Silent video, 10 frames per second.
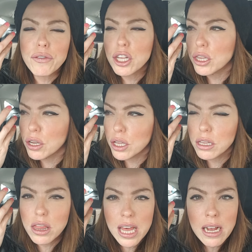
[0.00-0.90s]
to, to,
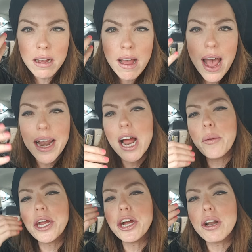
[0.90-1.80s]
to think and how
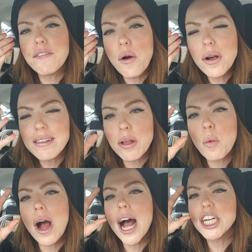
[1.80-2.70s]
we're here to focus on
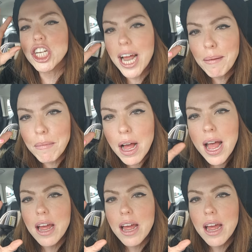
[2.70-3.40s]
what Hashem